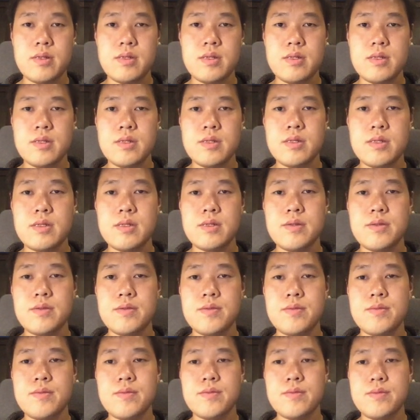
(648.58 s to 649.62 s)

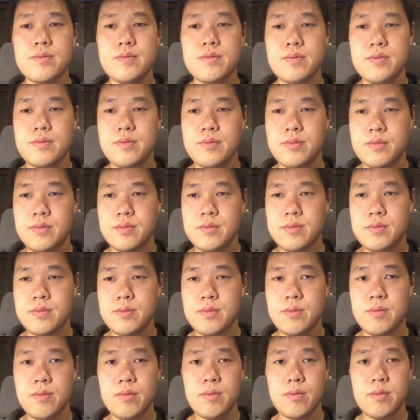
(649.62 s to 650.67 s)

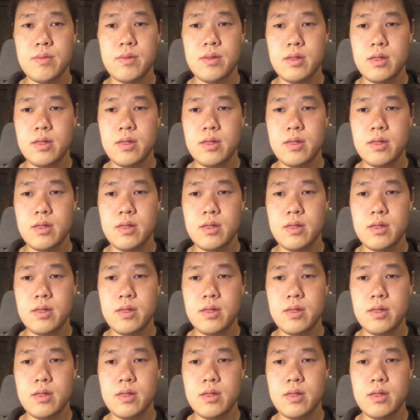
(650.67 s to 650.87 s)
No one is speaking in this clip.